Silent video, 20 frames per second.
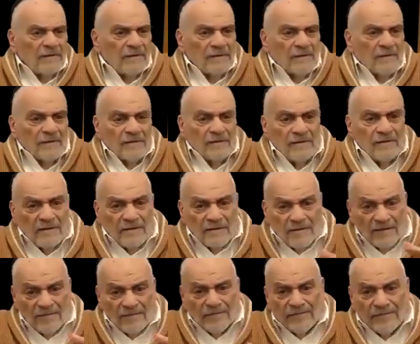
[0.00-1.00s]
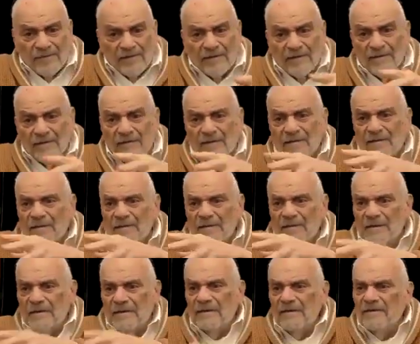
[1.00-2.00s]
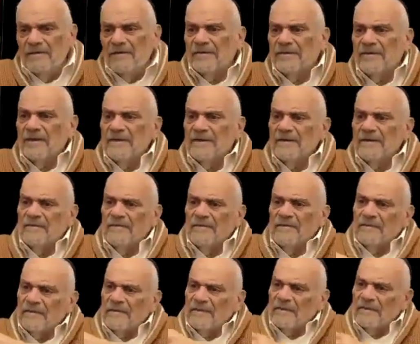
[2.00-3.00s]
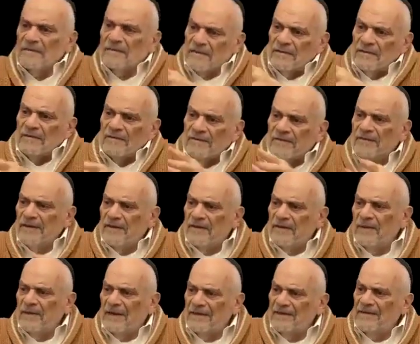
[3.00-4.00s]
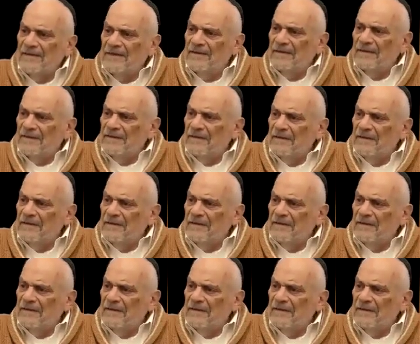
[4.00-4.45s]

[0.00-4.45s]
There are different insights into the same idea,